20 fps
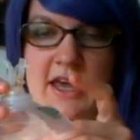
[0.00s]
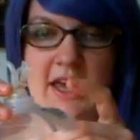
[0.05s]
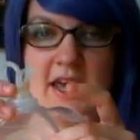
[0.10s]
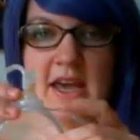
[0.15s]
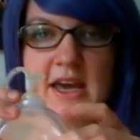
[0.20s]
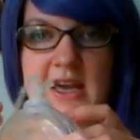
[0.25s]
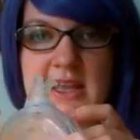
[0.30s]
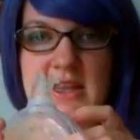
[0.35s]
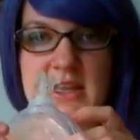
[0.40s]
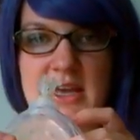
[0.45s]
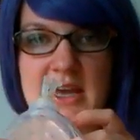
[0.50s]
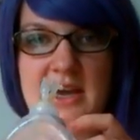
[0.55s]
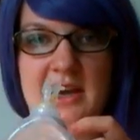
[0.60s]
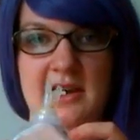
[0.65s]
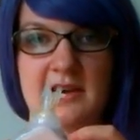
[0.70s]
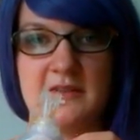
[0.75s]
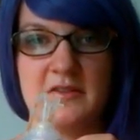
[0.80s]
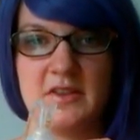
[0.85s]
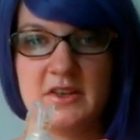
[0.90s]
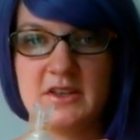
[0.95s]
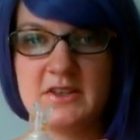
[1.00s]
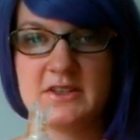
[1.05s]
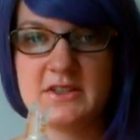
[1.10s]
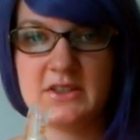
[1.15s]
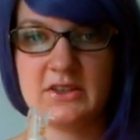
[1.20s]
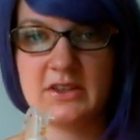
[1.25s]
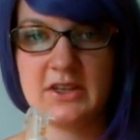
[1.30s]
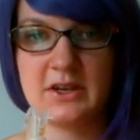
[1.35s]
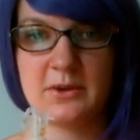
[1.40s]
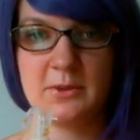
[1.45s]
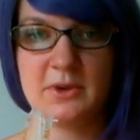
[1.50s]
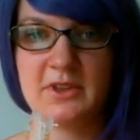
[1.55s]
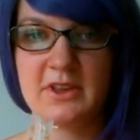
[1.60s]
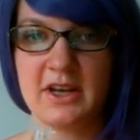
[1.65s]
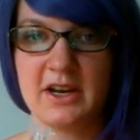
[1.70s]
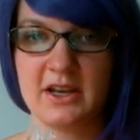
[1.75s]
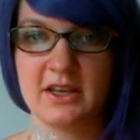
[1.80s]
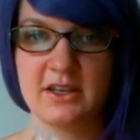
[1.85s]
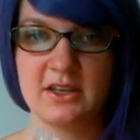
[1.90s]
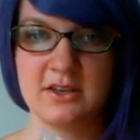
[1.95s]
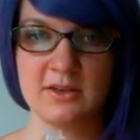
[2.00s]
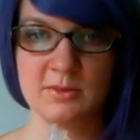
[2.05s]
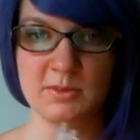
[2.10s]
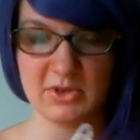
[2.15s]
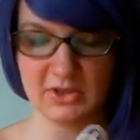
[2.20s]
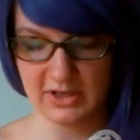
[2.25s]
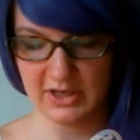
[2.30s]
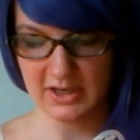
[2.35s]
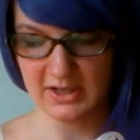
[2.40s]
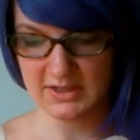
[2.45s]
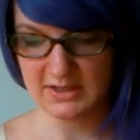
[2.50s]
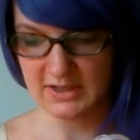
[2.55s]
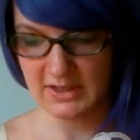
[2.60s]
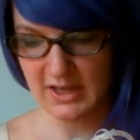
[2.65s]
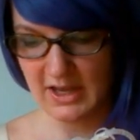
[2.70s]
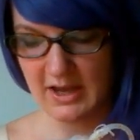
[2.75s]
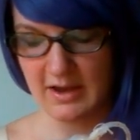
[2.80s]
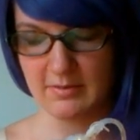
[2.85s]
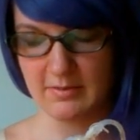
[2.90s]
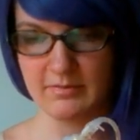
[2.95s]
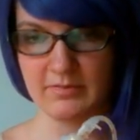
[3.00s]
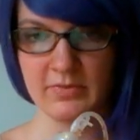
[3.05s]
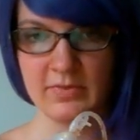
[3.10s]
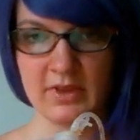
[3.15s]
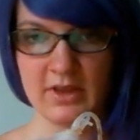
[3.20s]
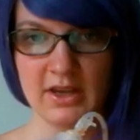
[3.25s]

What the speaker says: and they have this liquid that accumulates in them